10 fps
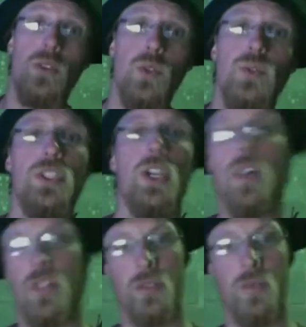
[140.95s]
Lucha
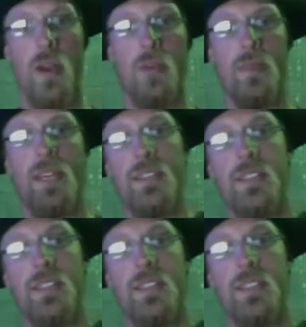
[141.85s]
Underground because